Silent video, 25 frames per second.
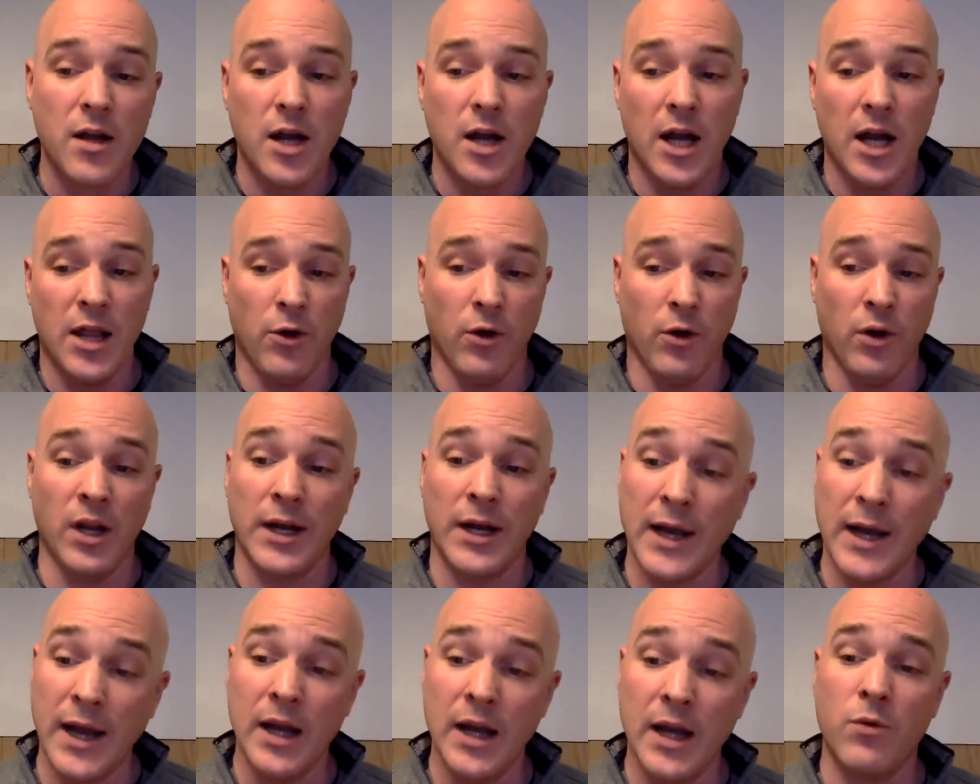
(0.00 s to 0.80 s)
And they were
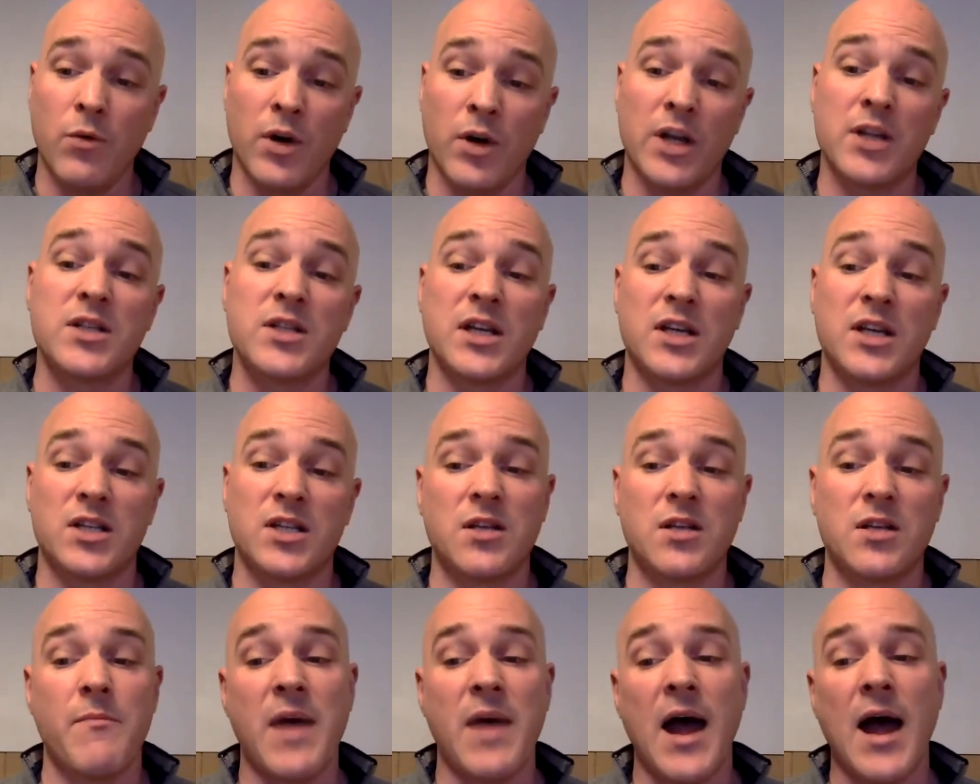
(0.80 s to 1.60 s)
like, hey, we're going to take a
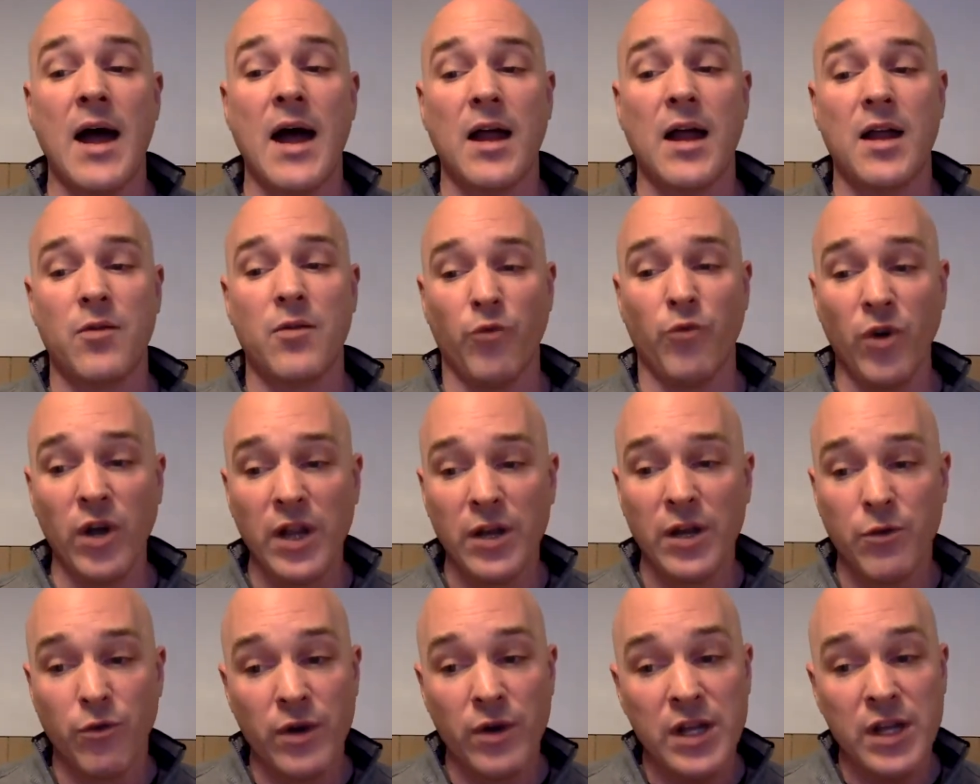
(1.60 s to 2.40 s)
step back and
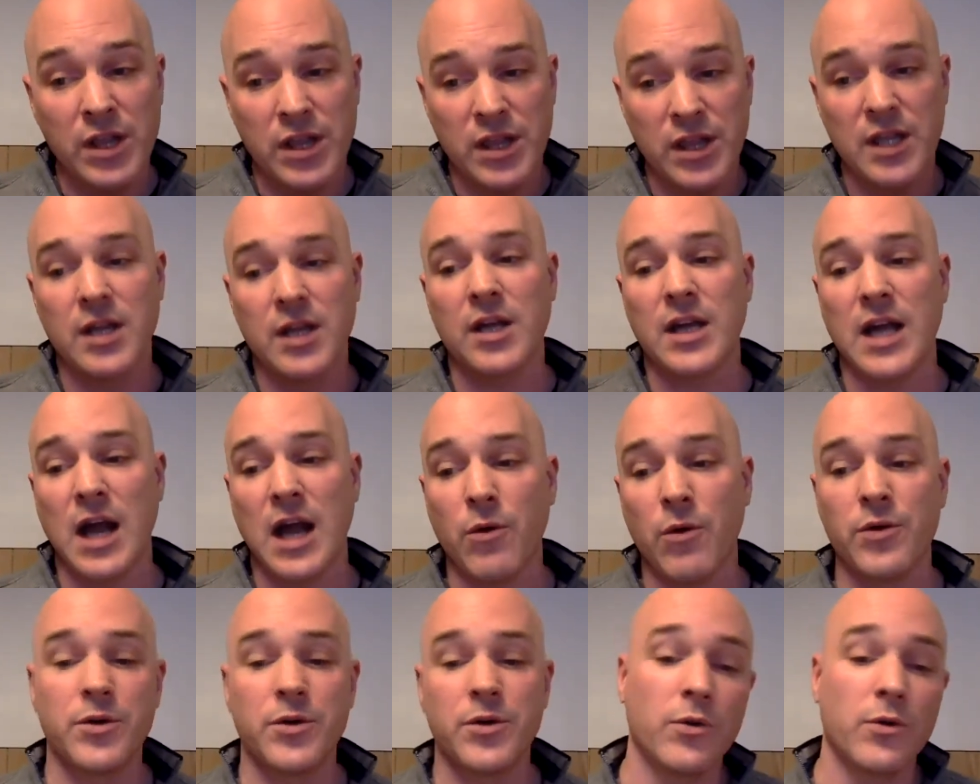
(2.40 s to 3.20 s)
really rethink
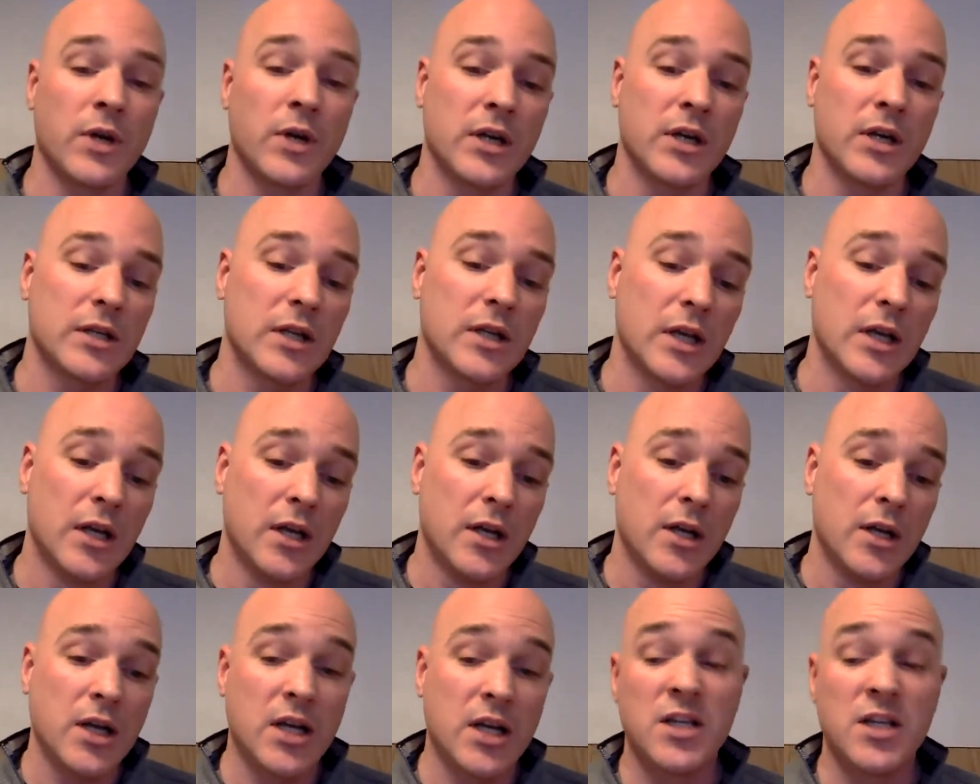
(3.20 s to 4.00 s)
how we're doing
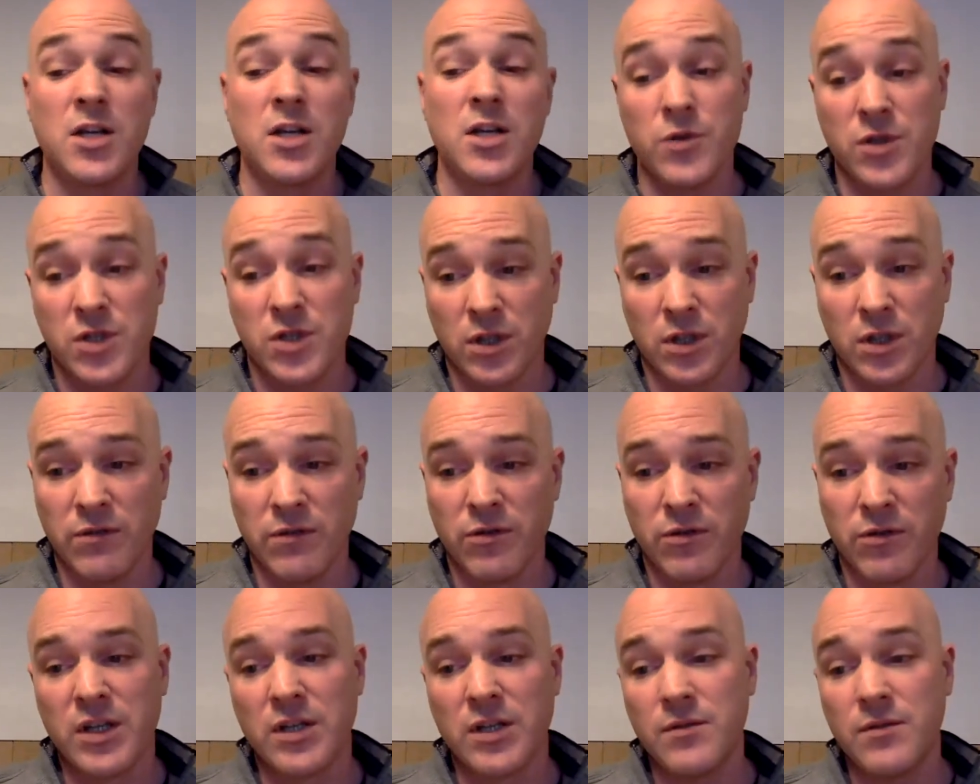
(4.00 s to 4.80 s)
continuous
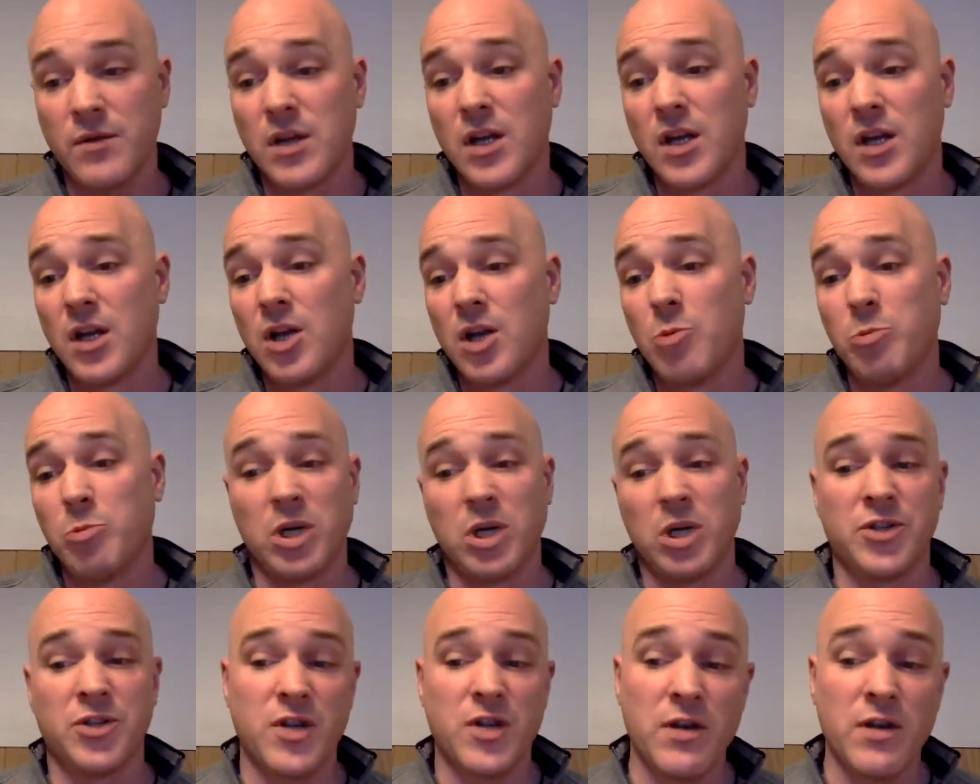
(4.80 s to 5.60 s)
delivery,
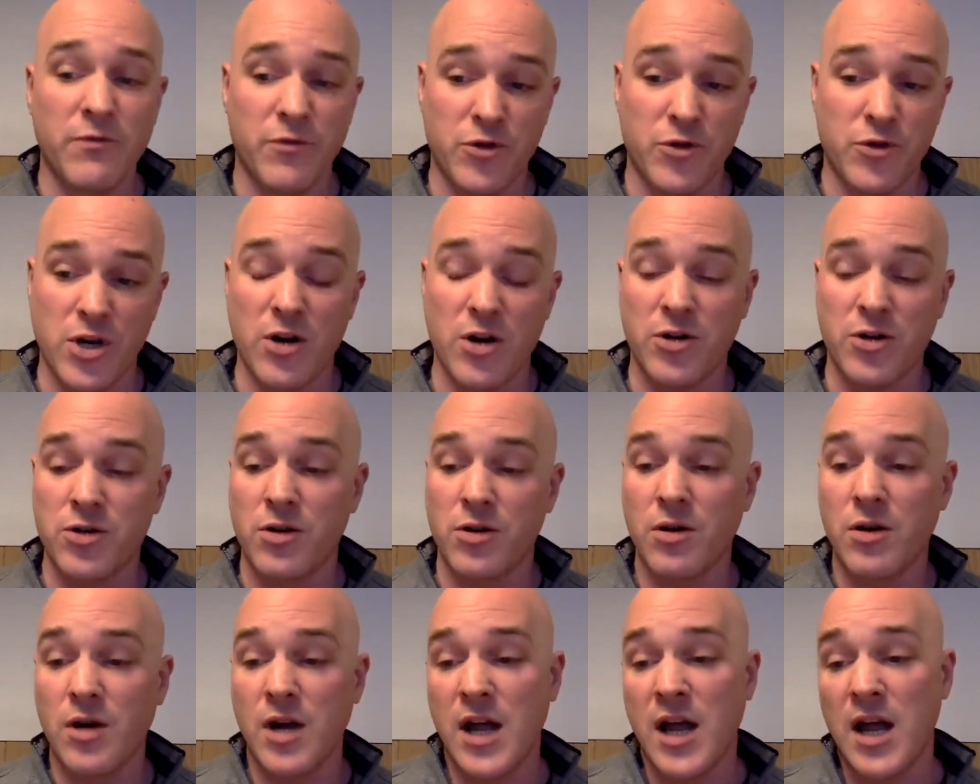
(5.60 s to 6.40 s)
but also
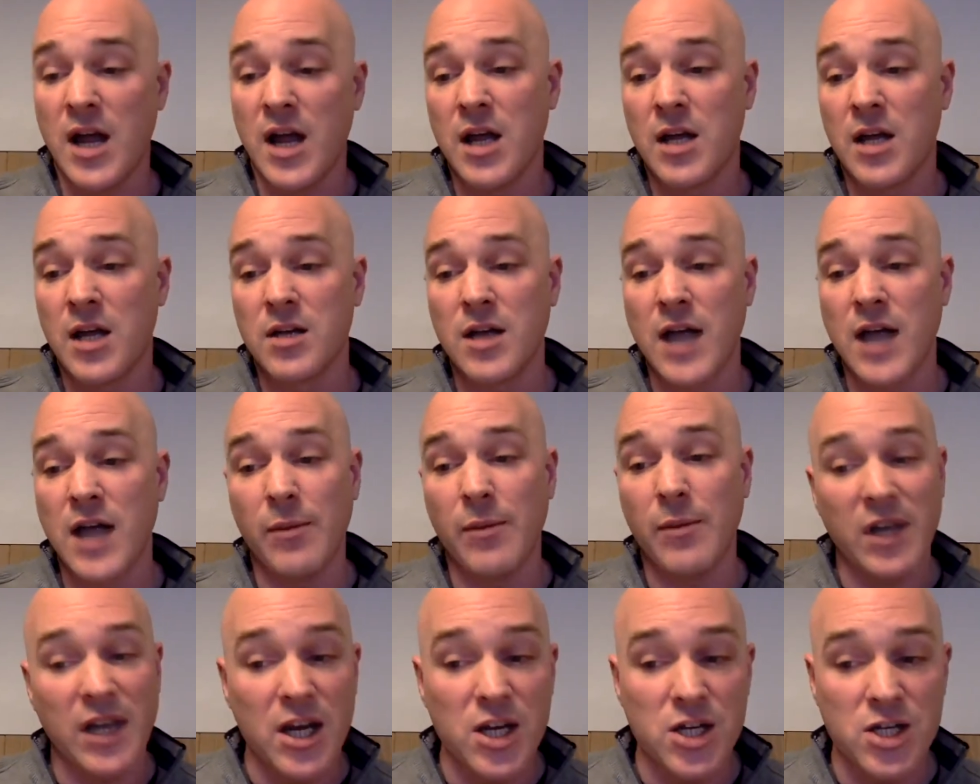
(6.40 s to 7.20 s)
infrastructure and
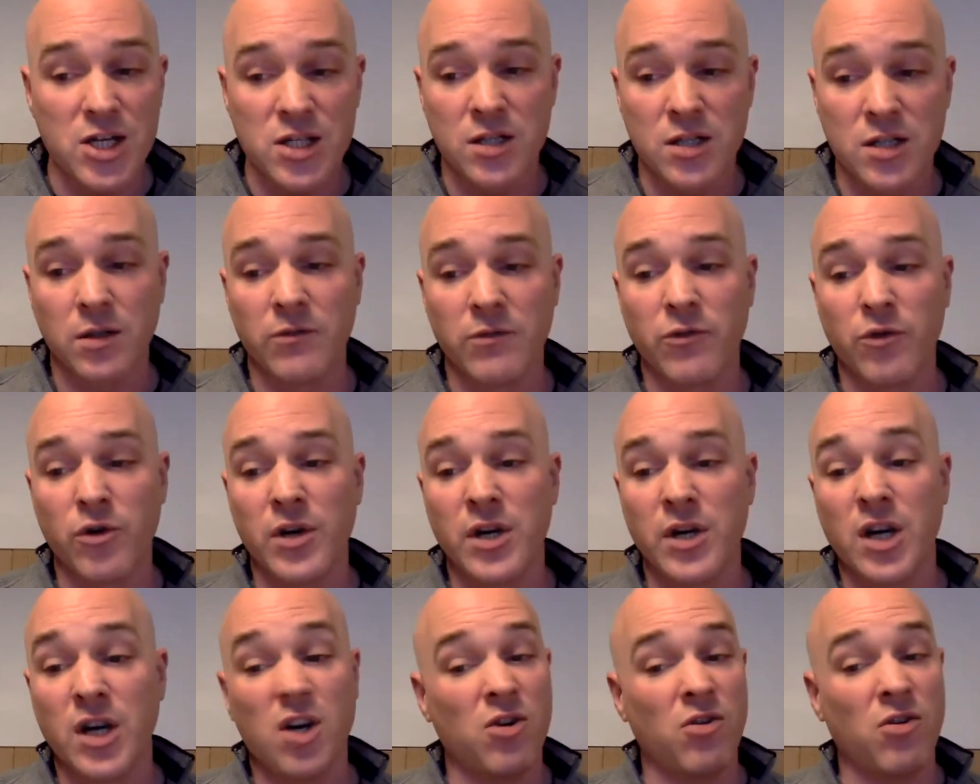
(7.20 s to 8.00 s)
application
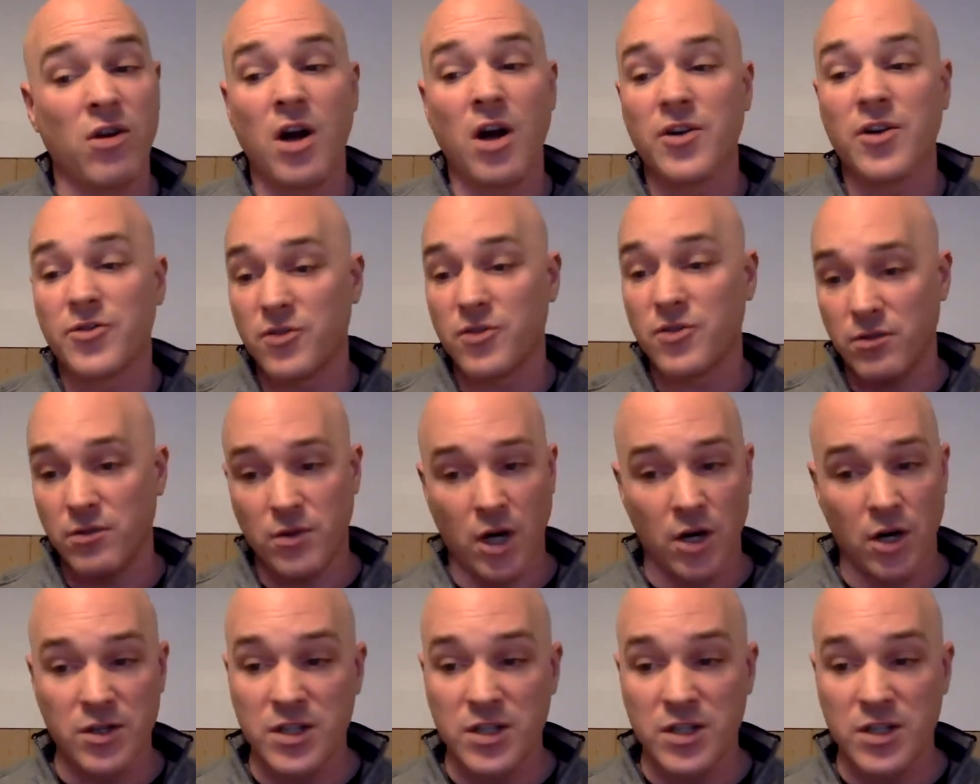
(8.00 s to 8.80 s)
delivery across
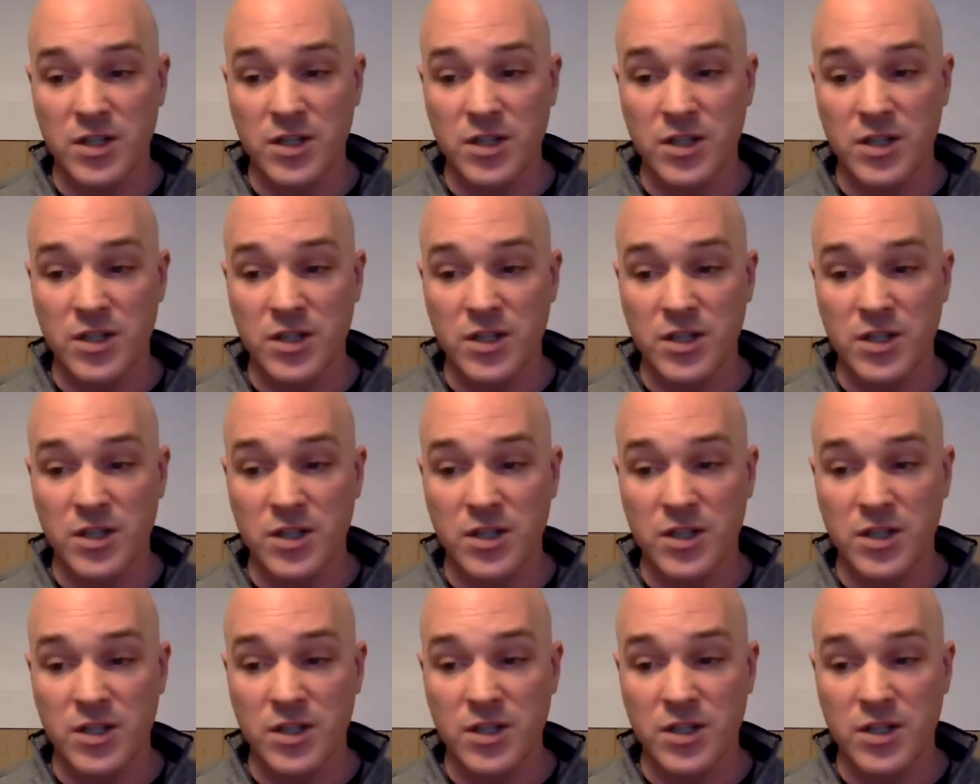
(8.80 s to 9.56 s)
our entire